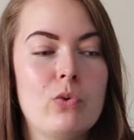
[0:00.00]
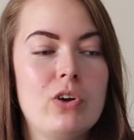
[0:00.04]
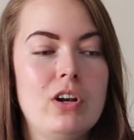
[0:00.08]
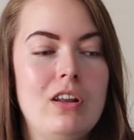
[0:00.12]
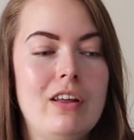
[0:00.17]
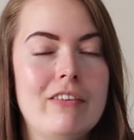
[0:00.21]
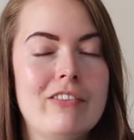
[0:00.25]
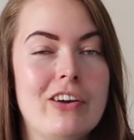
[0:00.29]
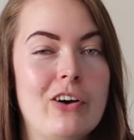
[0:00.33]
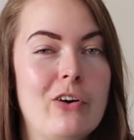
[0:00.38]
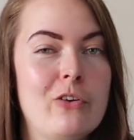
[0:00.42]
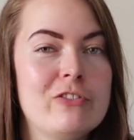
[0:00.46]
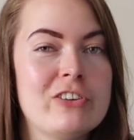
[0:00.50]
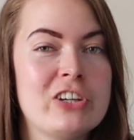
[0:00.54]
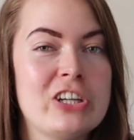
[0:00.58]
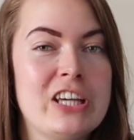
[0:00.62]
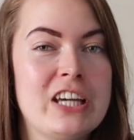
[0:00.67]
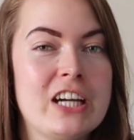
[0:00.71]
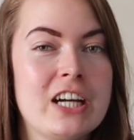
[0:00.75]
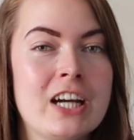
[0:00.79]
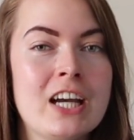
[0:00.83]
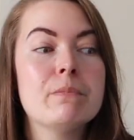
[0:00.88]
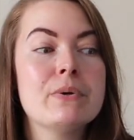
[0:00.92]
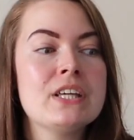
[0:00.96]
We love it over
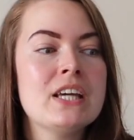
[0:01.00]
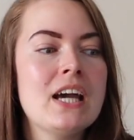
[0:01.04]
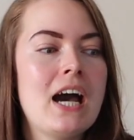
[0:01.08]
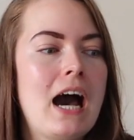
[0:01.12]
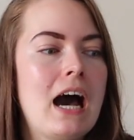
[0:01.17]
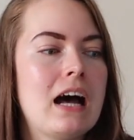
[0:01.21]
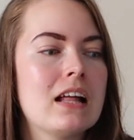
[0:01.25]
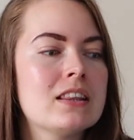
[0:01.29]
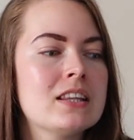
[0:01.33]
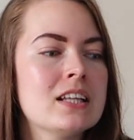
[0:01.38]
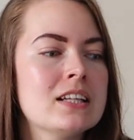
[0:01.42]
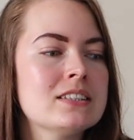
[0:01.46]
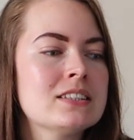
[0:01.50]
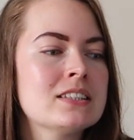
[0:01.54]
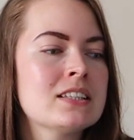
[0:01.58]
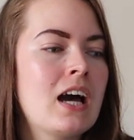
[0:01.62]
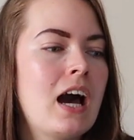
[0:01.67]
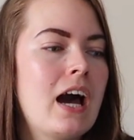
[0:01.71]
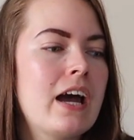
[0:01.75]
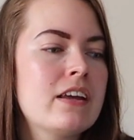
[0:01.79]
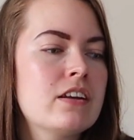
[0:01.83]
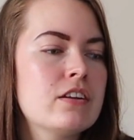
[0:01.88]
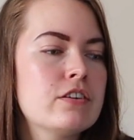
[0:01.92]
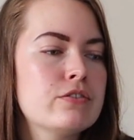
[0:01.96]
here. But yeah, that's
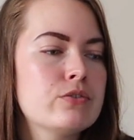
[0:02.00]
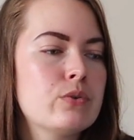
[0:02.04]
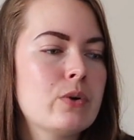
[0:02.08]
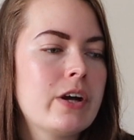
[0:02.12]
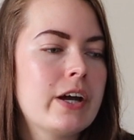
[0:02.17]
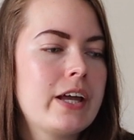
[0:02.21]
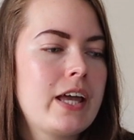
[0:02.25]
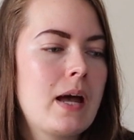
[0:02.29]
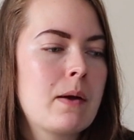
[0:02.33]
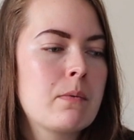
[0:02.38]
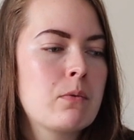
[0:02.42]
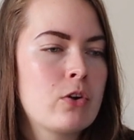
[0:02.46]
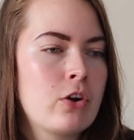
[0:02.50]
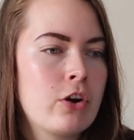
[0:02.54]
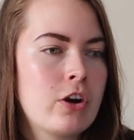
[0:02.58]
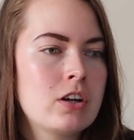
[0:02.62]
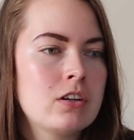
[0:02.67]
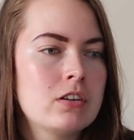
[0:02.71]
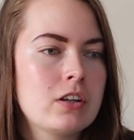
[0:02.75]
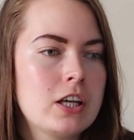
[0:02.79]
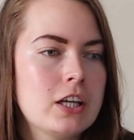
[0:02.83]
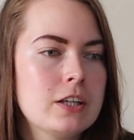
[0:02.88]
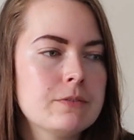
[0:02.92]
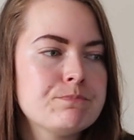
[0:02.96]
kind of where I am
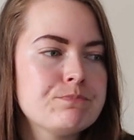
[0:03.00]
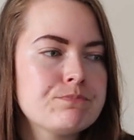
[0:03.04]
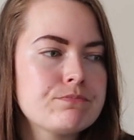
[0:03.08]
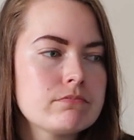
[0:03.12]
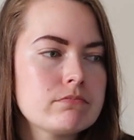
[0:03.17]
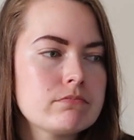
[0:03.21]
currently.